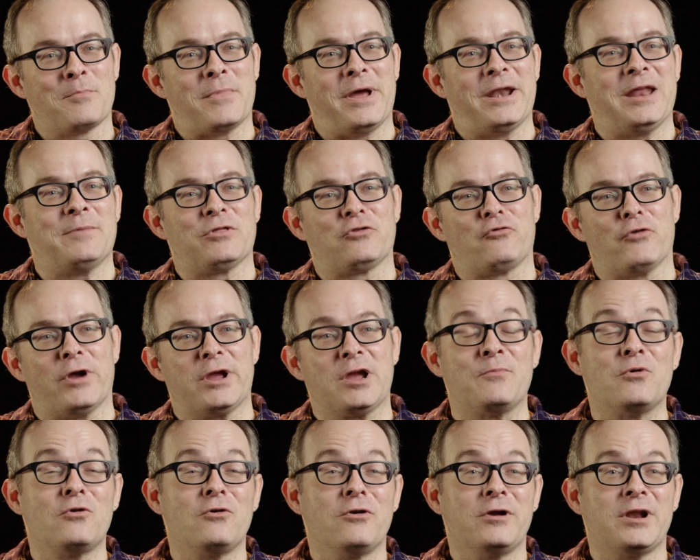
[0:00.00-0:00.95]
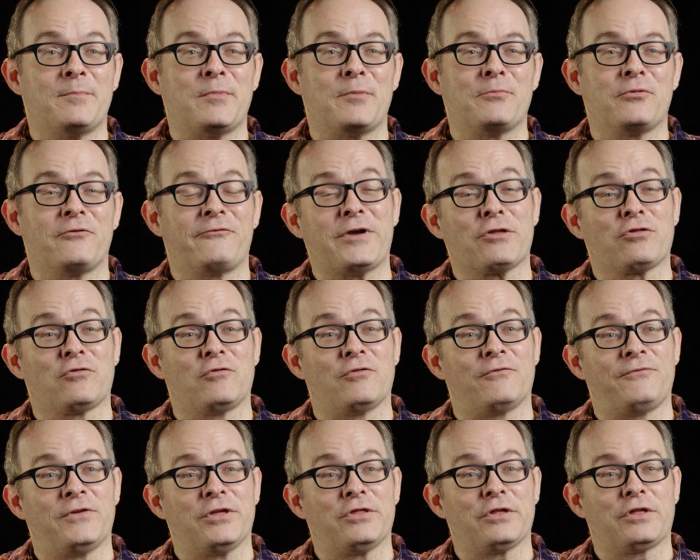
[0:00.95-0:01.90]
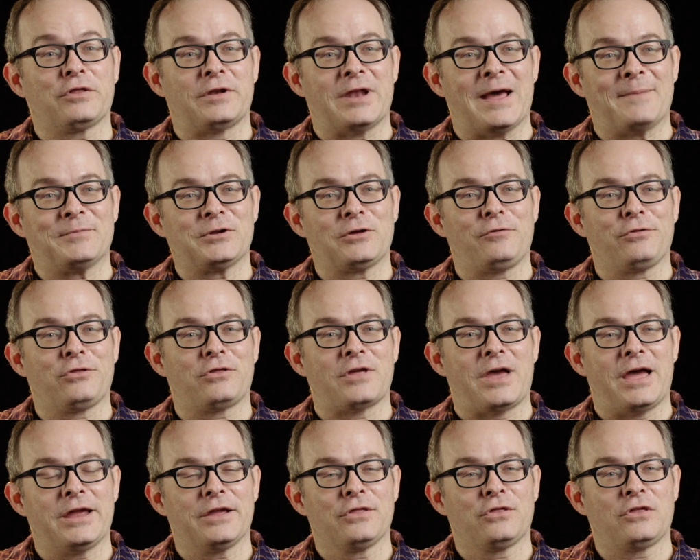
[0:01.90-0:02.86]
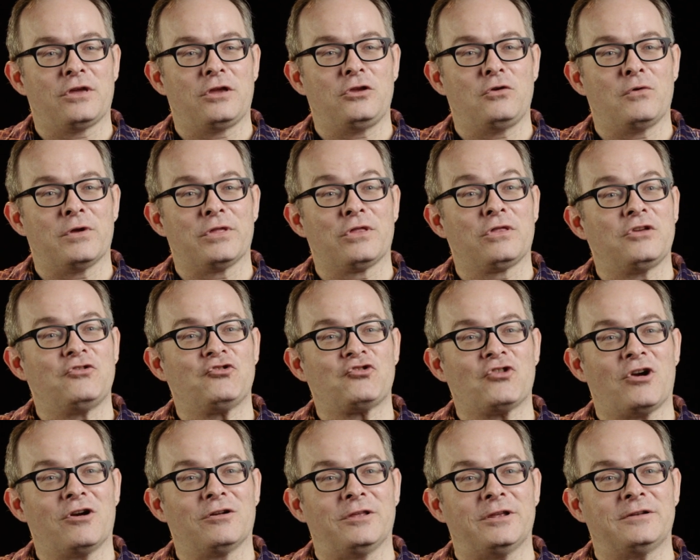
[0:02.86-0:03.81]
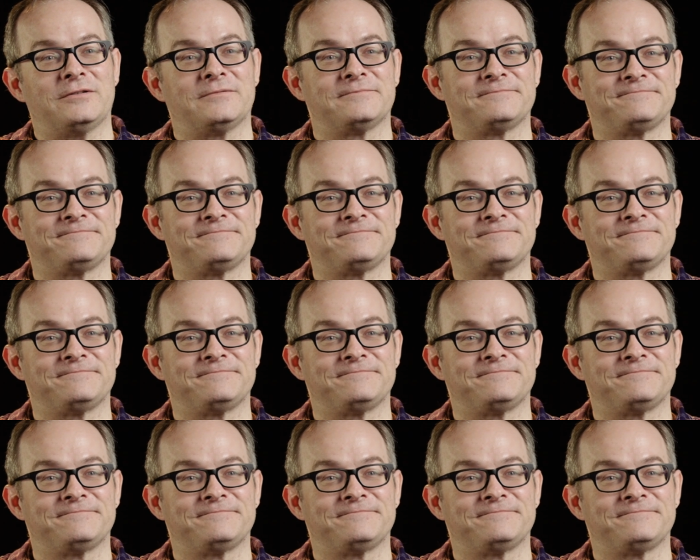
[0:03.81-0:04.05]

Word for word: My name is Greg Gbur, and I'm a professor of physics and optical science at UNC Charlotte.